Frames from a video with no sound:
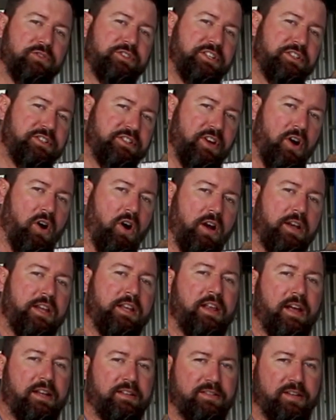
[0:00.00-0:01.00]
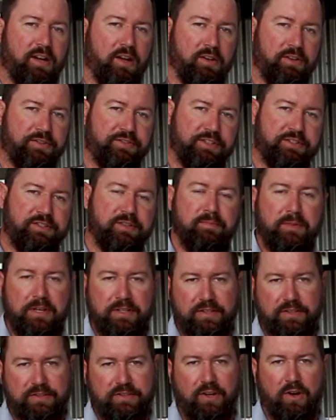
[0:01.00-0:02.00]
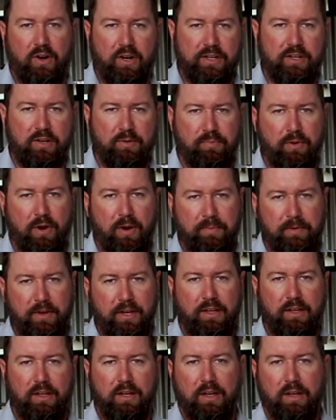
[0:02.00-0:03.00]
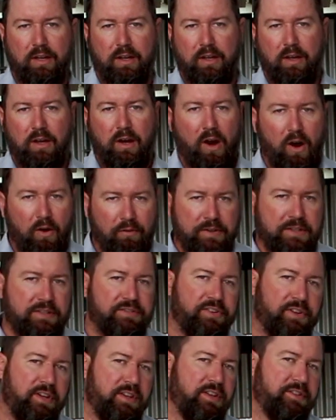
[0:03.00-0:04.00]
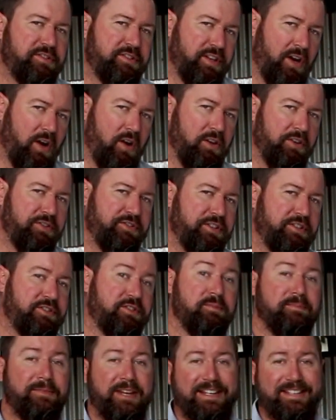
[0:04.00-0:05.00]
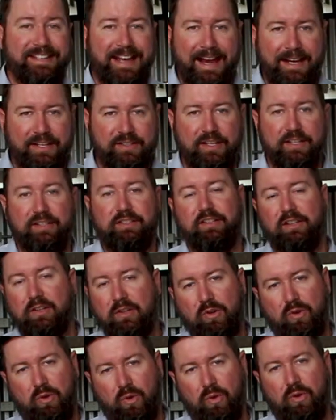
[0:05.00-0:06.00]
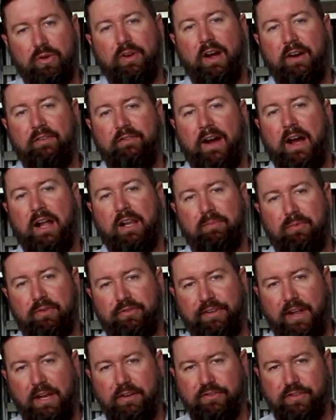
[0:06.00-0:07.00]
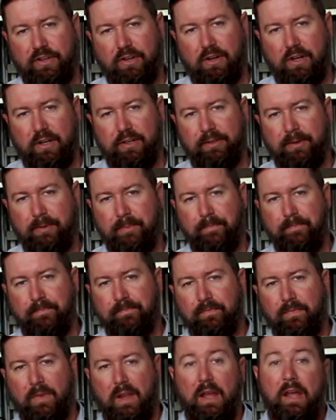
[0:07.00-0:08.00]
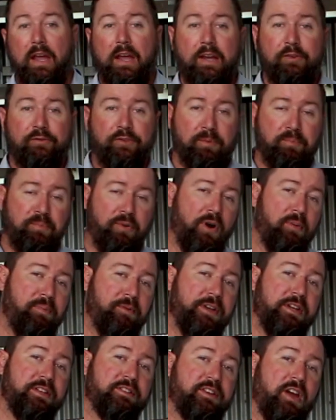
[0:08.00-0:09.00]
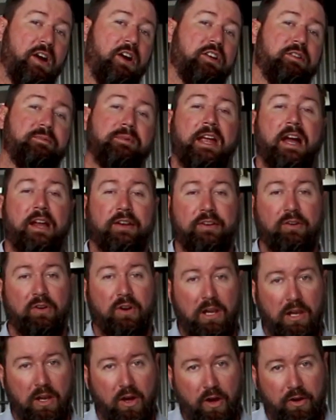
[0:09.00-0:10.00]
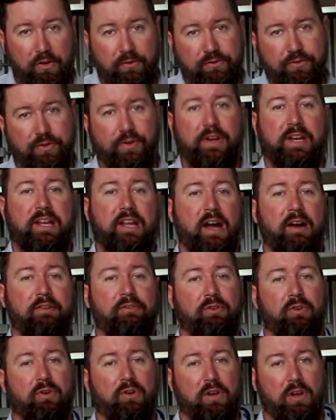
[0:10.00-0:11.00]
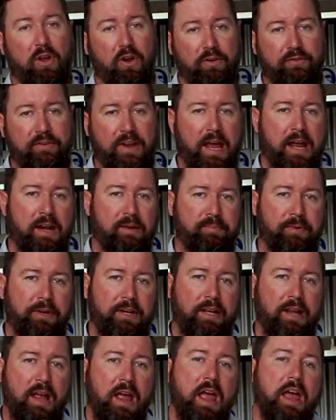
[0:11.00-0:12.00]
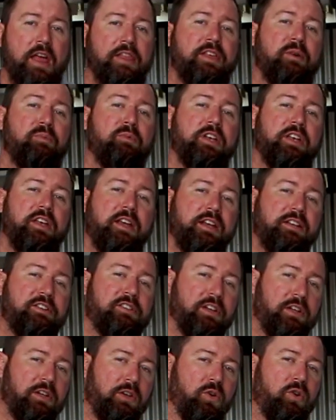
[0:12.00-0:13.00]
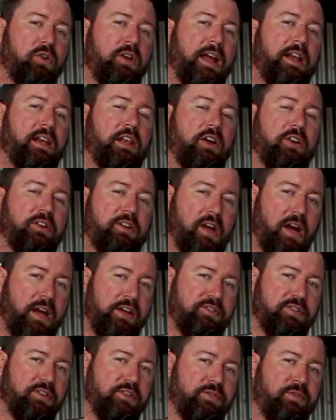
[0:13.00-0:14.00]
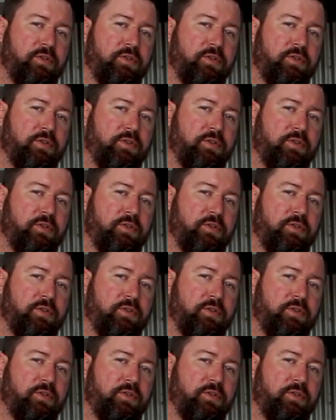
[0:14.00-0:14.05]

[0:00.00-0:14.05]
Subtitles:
designing that solar system and designing your property, obviously the solar system needs access to good available sunshine. If the property is going to be under a lot of tree cover or a lot of canopy, then we need to look at locations